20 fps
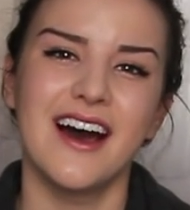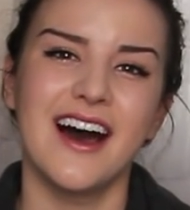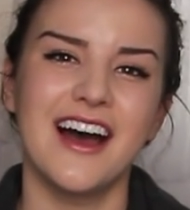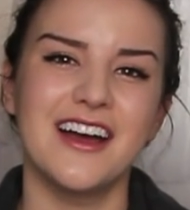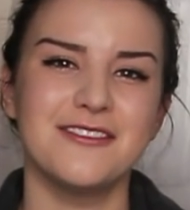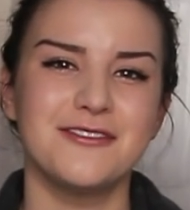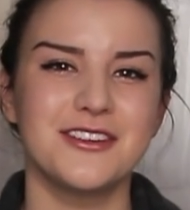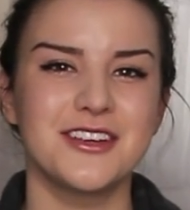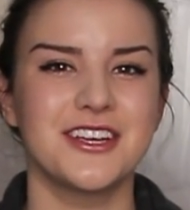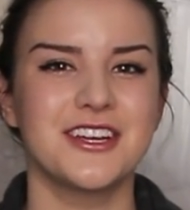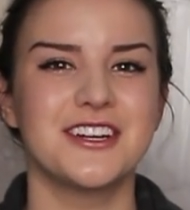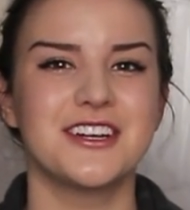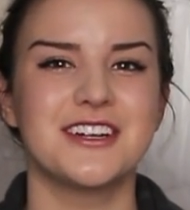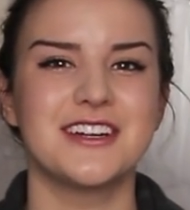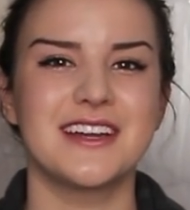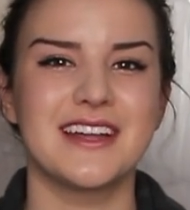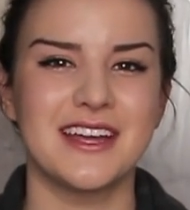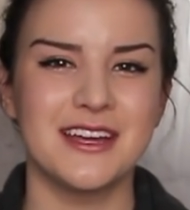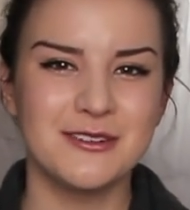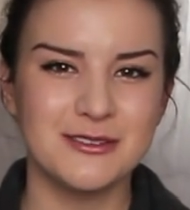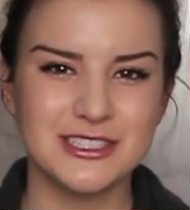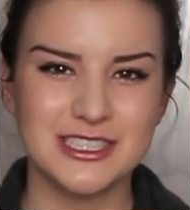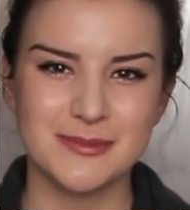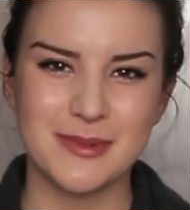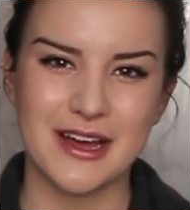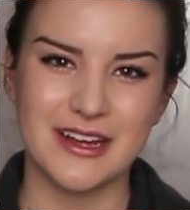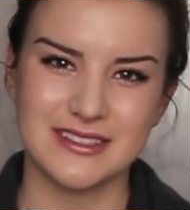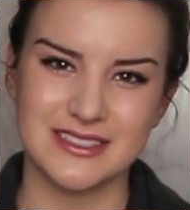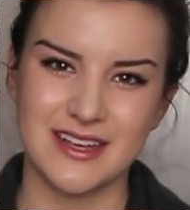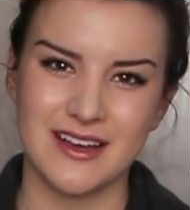I figured it was
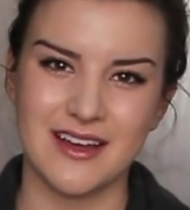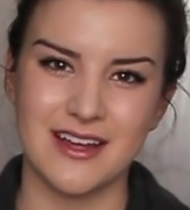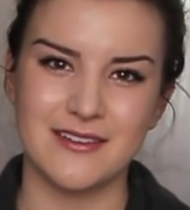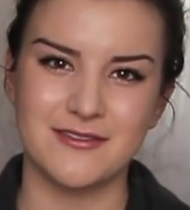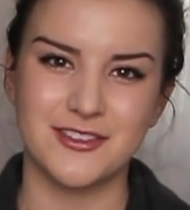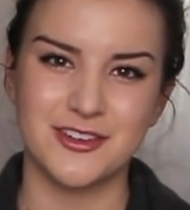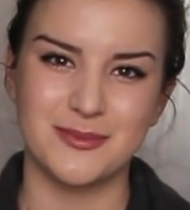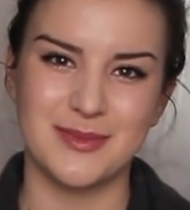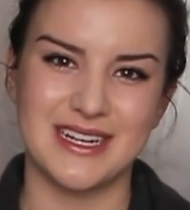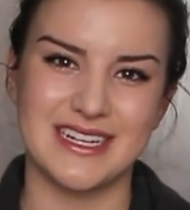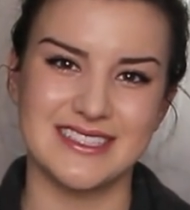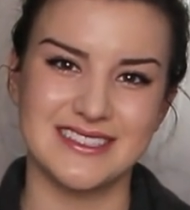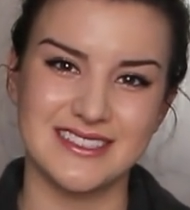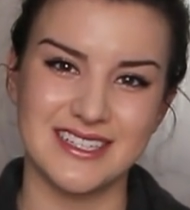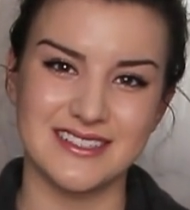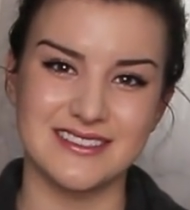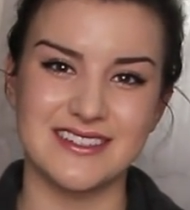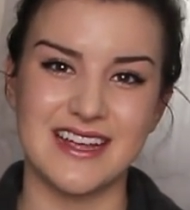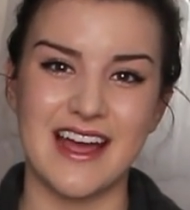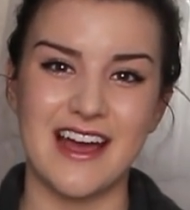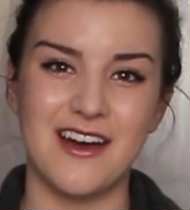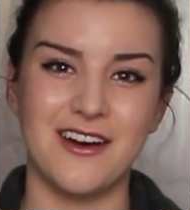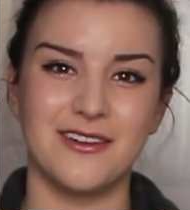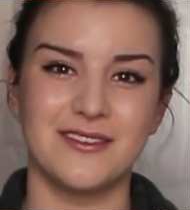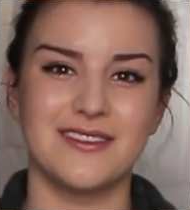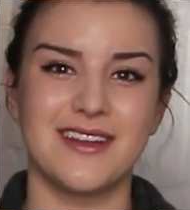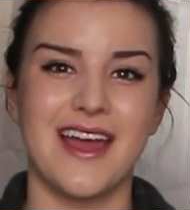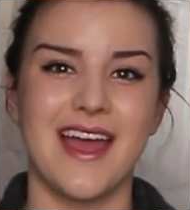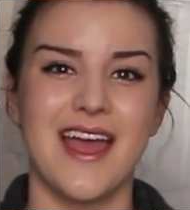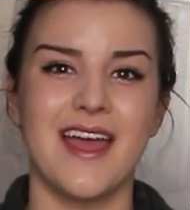about time for me to sit
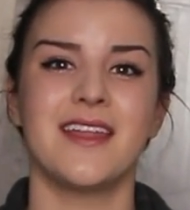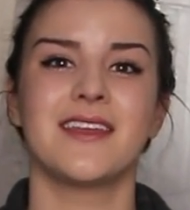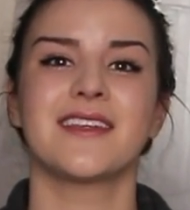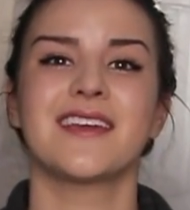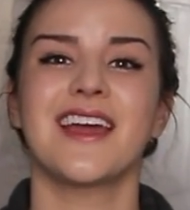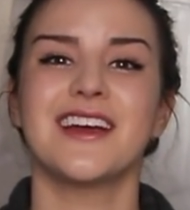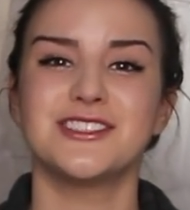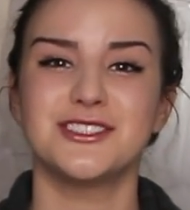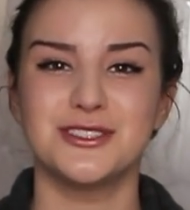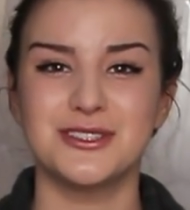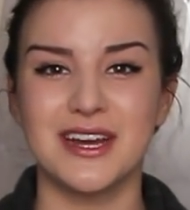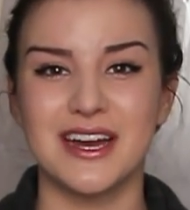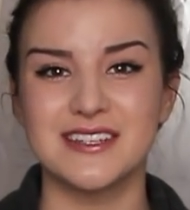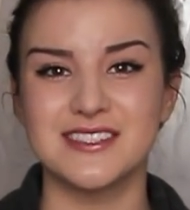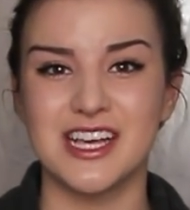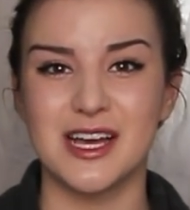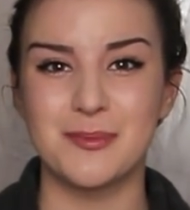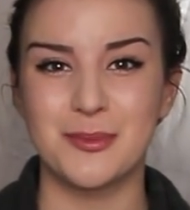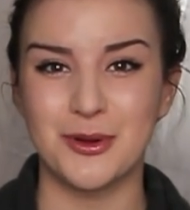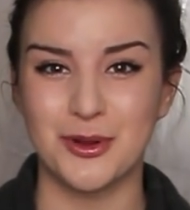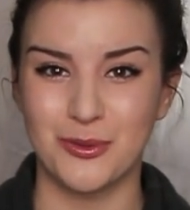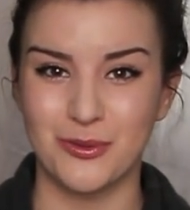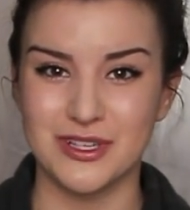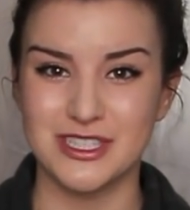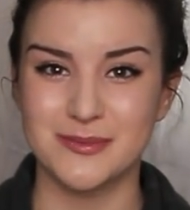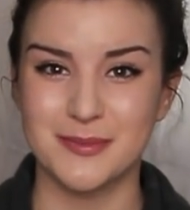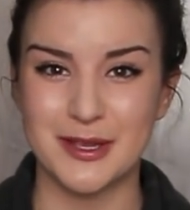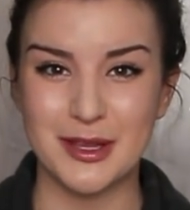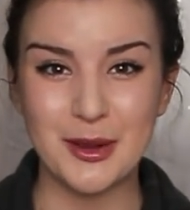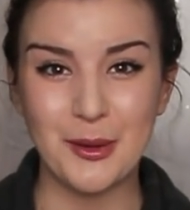down and catch you guys up on
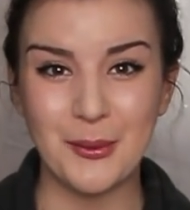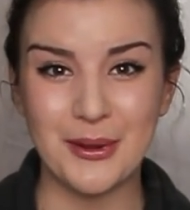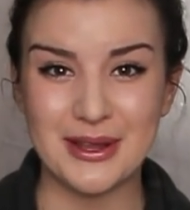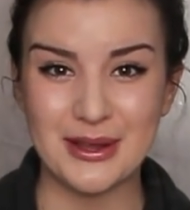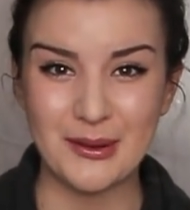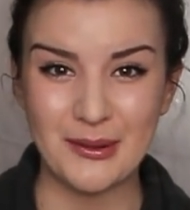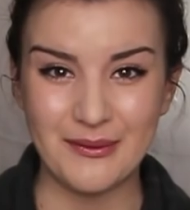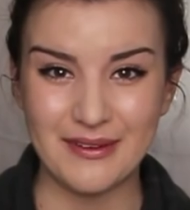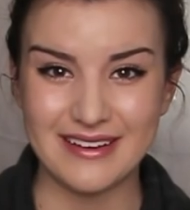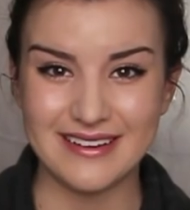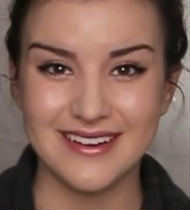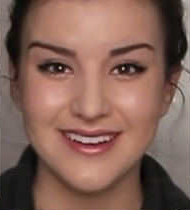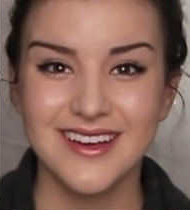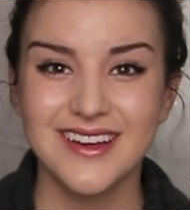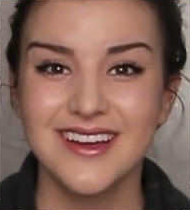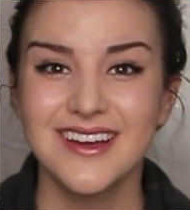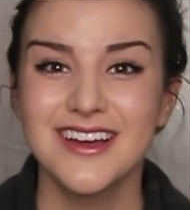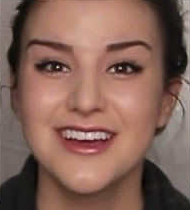what's been going on.